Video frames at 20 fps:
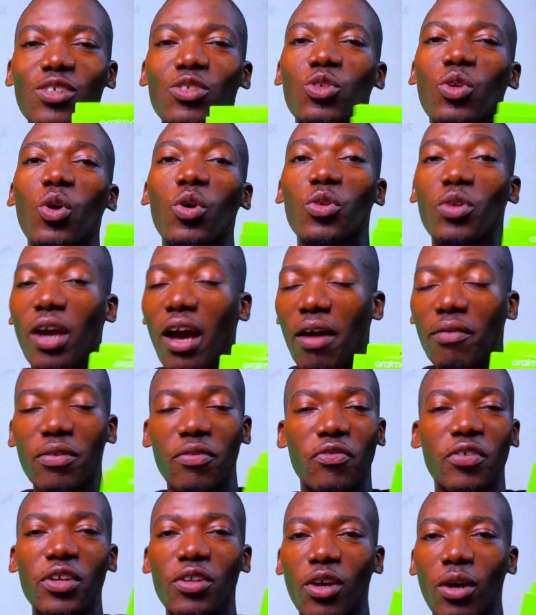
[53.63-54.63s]
so you have the
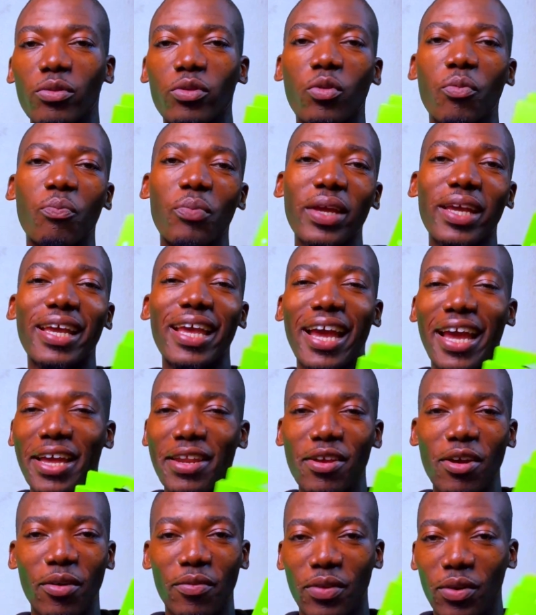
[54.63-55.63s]
freedom to pick
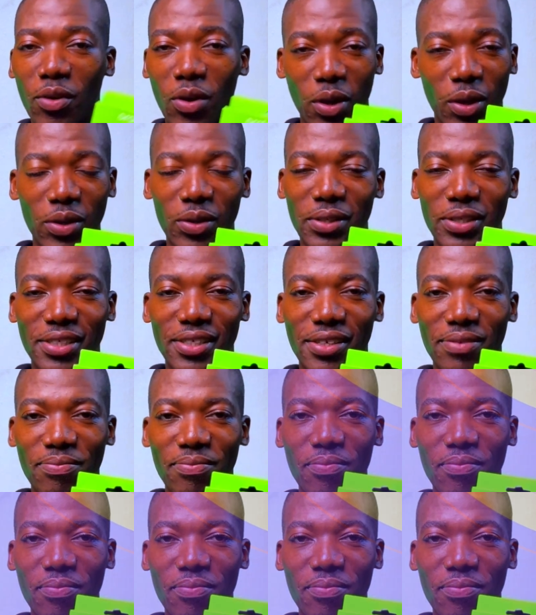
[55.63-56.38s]
any of the colors.